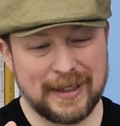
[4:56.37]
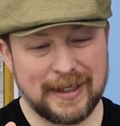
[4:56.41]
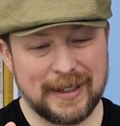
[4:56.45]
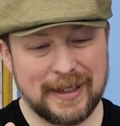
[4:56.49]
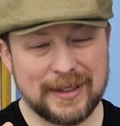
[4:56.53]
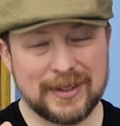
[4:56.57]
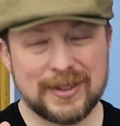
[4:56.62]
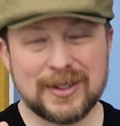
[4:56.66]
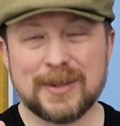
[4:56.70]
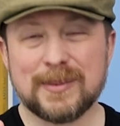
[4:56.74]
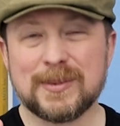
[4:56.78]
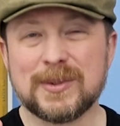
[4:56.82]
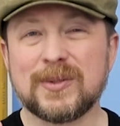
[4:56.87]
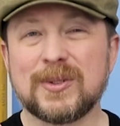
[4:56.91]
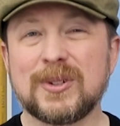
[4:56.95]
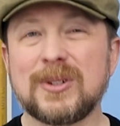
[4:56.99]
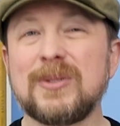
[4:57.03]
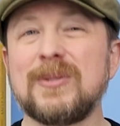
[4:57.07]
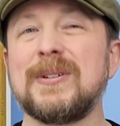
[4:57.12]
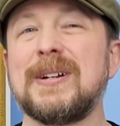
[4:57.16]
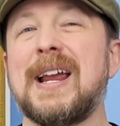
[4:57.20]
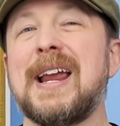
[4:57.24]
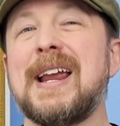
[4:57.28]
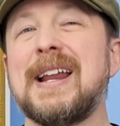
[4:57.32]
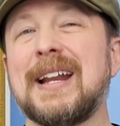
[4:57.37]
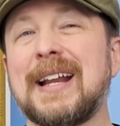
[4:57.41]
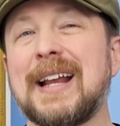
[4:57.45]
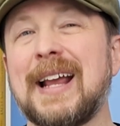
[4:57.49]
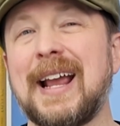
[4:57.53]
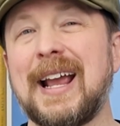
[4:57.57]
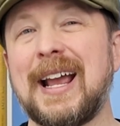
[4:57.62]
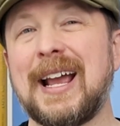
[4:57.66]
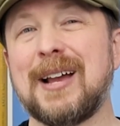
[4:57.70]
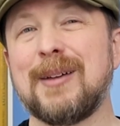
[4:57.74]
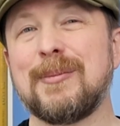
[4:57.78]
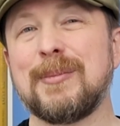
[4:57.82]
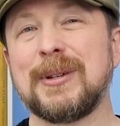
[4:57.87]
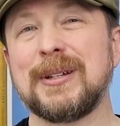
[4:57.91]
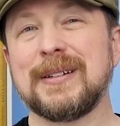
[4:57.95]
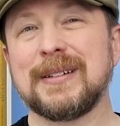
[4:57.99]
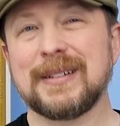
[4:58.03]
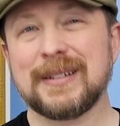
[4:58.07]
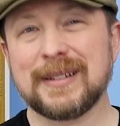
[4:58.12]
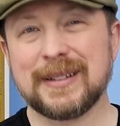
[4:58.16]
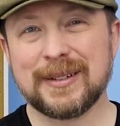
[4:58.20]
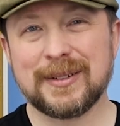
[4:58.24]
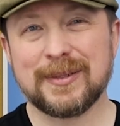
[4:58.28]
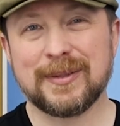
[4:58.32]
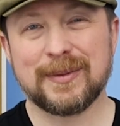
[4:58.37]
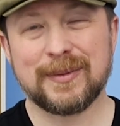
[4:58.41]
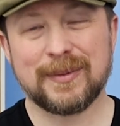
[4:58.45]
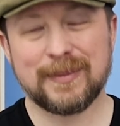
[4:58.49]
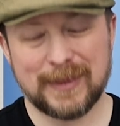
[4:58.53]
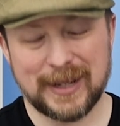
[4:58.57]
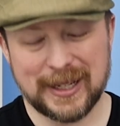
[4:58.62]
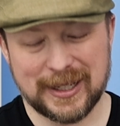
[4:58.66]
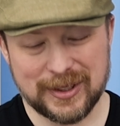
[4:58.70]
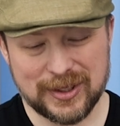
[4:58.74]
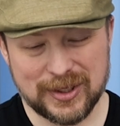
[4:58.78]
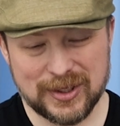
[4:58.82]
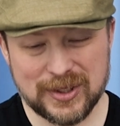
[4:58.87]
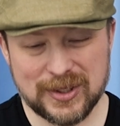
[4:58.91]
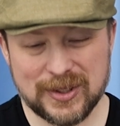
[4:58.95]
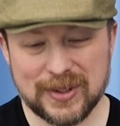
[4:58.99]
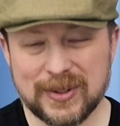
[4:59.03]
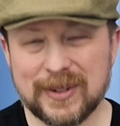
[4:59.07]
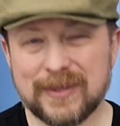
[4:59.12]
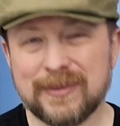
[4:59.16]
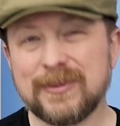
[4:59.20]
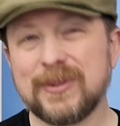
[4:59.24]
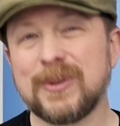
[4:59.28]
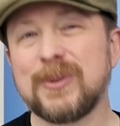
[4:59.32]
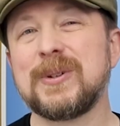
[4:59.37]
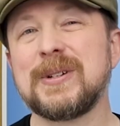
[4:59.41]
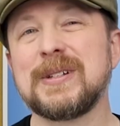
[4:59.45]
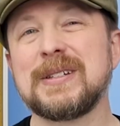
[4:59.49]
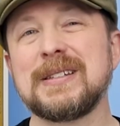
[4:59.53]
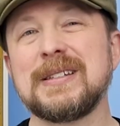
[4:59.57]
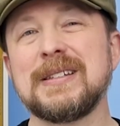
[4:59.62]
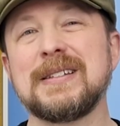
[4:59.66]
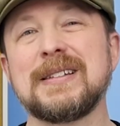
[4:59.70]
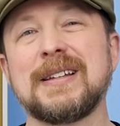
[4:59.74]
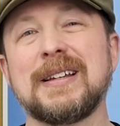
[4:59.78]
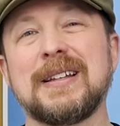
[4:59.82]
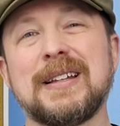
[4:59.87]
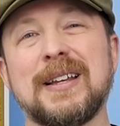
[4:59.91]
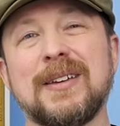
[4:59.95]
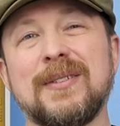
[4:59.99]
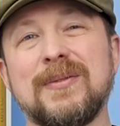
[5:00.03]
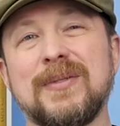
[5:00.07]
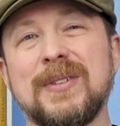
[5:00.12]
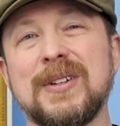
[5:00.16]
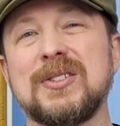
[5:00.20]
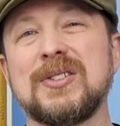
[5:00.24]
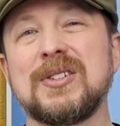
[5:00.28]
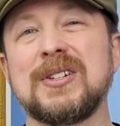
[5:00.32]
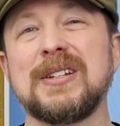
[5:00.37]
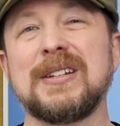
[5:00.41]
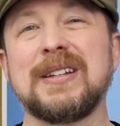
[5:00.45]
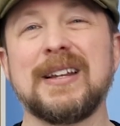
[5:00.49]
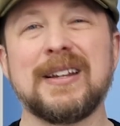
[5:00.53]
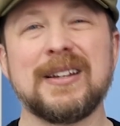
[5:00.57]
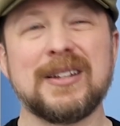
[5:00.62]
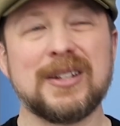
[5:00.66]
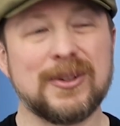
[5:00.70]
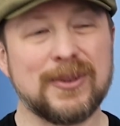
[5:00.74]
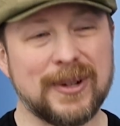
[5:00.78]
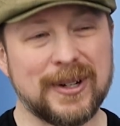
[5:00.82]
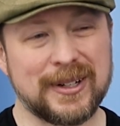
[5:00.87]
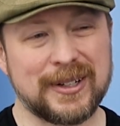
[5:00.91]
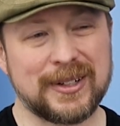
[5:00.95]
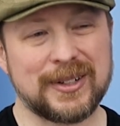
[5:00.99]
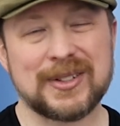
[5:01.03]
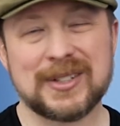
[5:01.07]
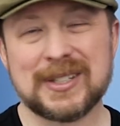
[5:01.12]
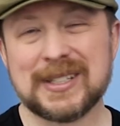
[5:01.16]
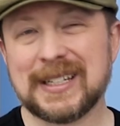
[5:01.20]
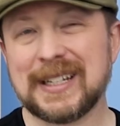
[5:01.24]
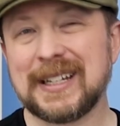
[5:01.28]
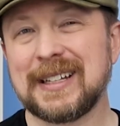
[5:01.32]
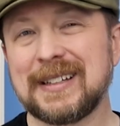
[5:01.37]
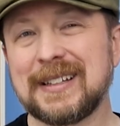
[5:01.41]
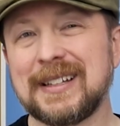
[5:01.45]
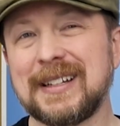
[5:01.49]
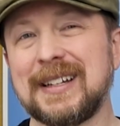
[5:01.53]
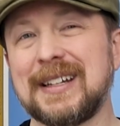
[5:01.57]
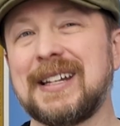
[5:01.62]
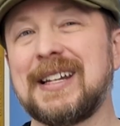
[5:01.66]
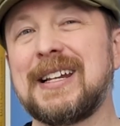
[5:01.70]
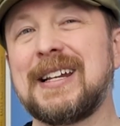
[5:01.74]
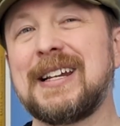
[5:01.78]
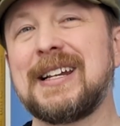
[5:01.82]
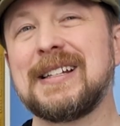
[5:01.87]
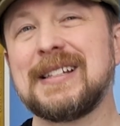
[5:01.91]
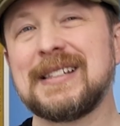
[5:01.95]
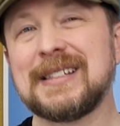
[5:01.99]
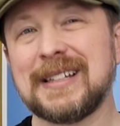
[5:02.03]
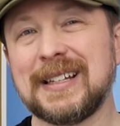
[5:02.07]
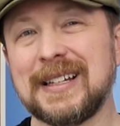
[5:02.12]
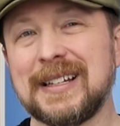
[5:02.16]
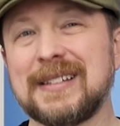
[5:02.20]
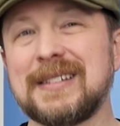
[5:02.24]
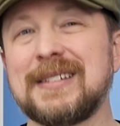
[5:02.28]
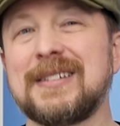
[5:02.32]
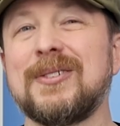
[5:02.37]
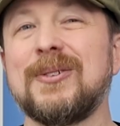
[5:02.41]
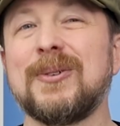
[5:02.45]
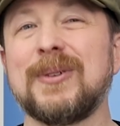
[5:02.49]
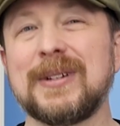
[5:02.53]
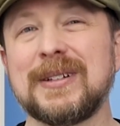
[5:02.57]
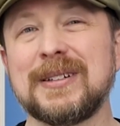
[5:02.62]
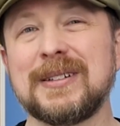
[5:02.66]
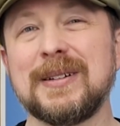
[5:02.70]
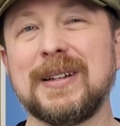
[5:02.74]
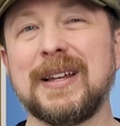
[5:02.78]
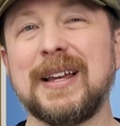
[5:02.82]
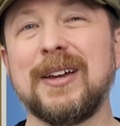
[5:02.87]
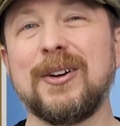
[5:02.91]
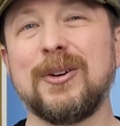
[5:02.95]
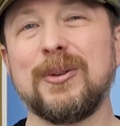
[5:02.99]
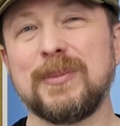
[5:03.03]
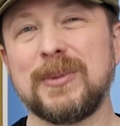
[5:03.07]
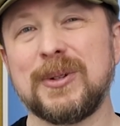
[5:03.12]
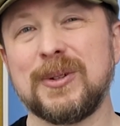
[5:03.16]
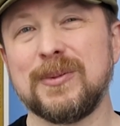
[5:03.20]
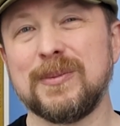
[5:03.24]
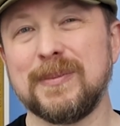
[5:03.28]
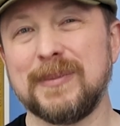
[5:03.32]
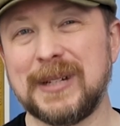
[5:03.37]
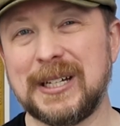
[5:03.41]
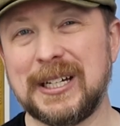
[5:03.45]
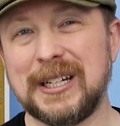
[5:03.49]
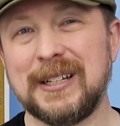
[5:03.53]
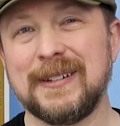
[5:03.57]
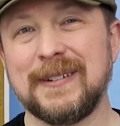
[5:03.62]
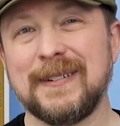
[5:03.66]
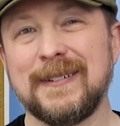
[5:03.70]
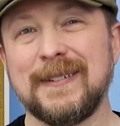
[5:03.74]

in terms of creating a habit, Make sure it focuses on that vision and you understand the needs it's going to help you meet.